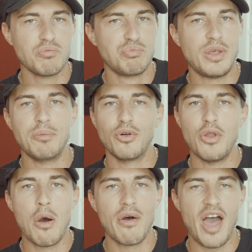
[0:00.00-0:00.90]
people
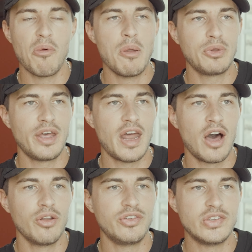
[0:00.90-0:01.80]
know how that one played
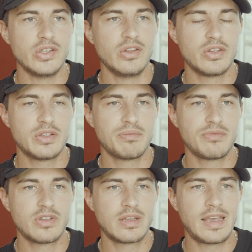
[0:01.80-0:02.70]
out. To
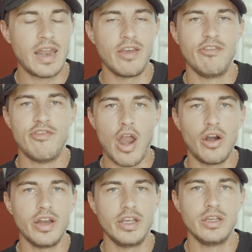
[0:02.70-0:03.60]
get a
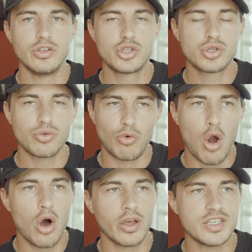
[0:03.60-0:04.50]
very
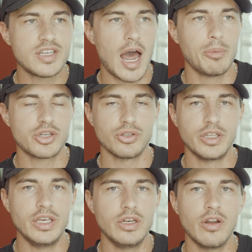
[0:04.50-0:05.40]
strong established
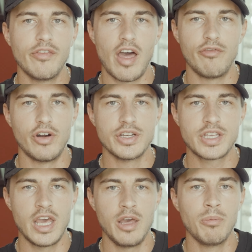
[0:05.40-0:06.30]
lead of that first
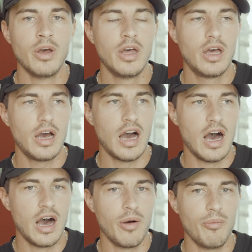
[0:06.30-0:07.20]
game.
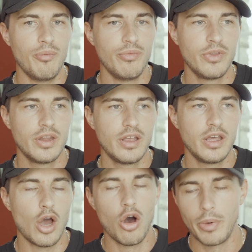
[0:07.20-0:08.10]
Oh
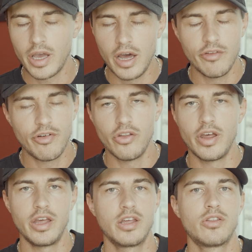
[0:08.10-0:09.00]
my God, it felt
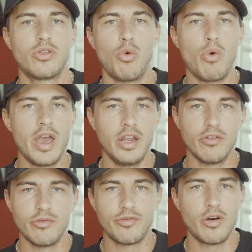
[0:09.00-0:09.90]
like the weight
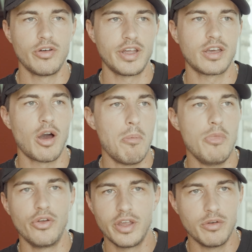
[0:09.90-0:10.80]
of like
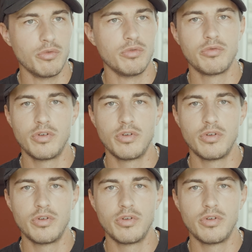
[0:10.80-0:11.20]
1,000,000